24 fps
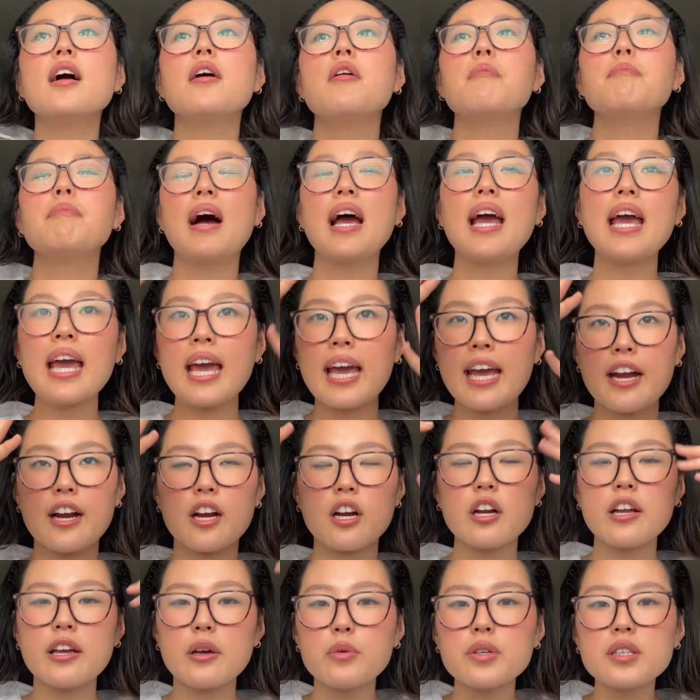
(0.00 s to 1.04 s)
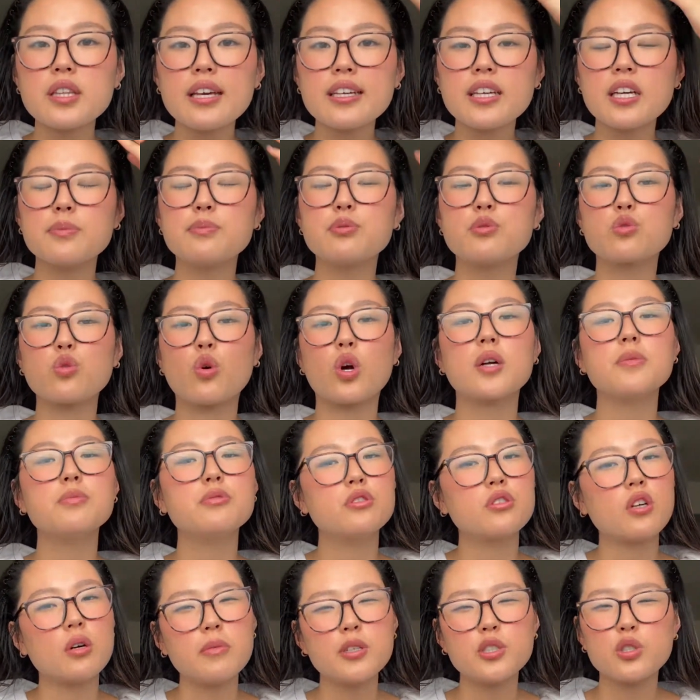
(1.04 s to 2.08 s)
My hair, it would like absorb
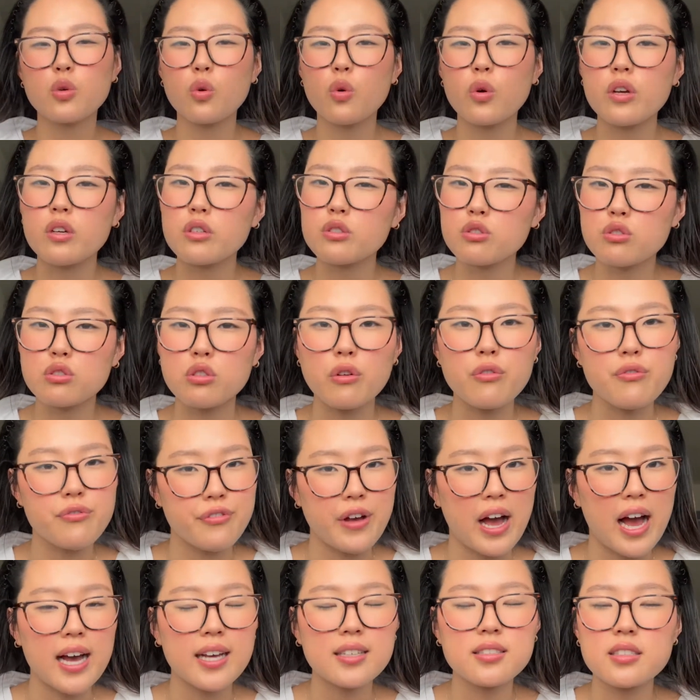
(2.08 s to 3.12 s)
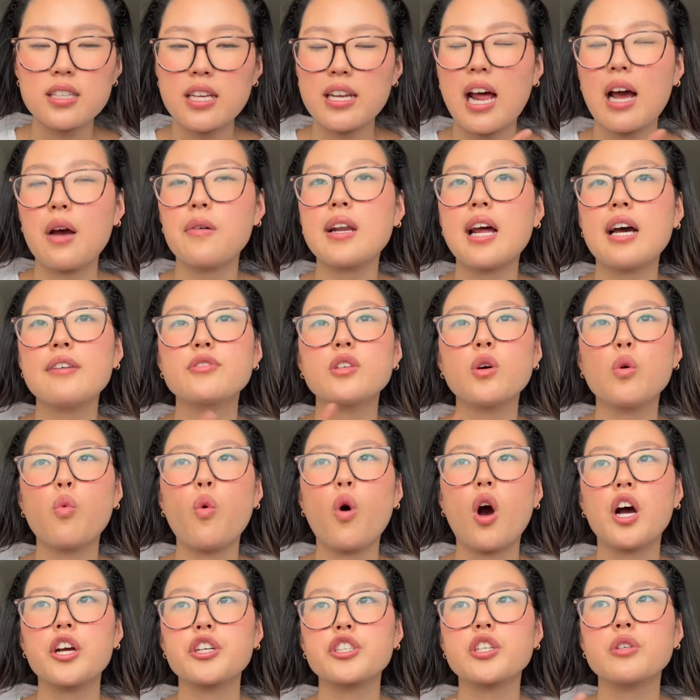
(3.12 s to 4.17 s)
so much oil so fast and I would have to
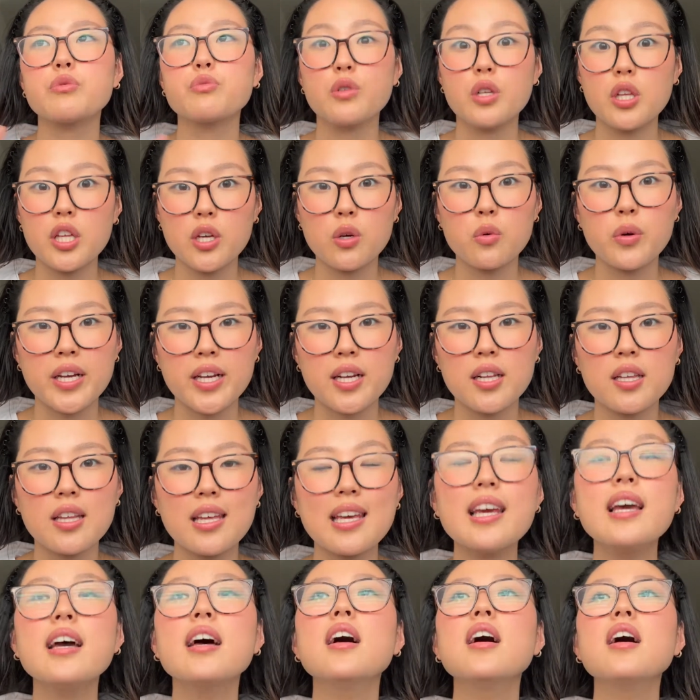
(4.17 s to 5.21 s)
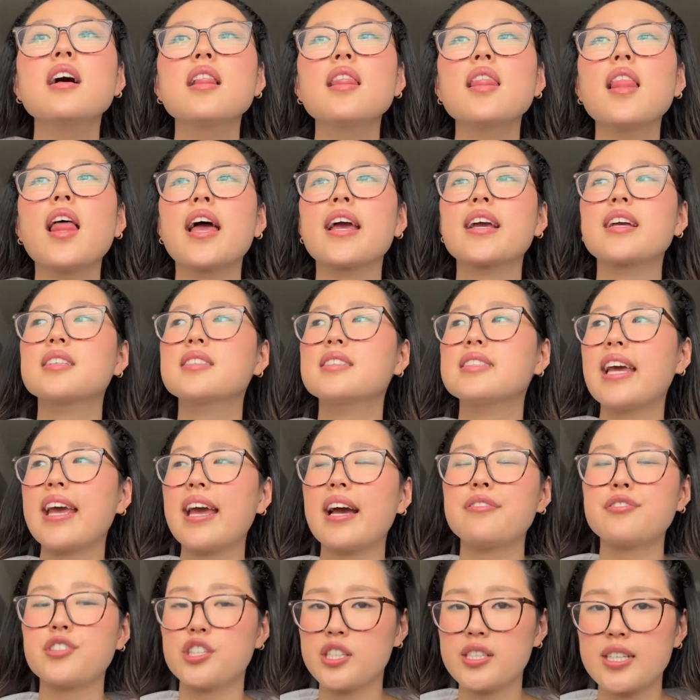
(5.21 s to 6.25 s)
wash it really quickly, like day
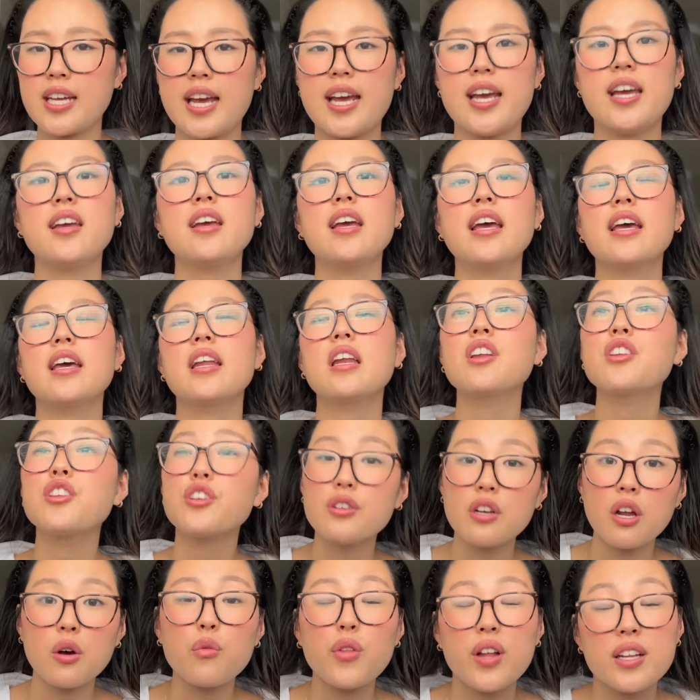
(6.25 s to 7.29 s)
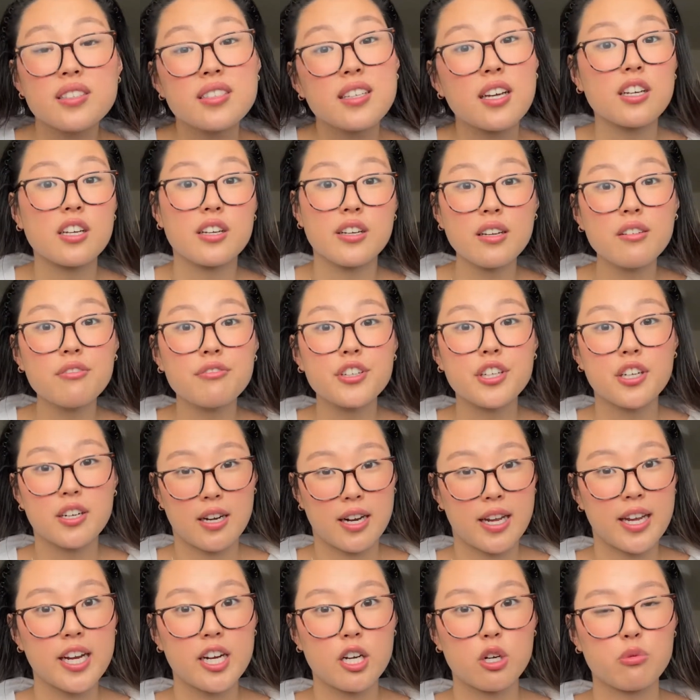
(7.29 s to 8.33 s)
after day. And you know, that's not good for your
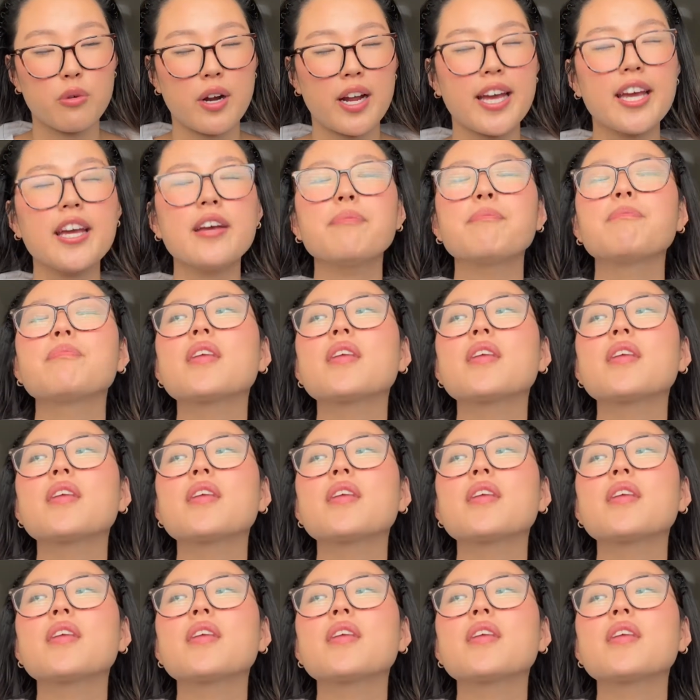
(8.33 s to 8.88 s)
hair, right?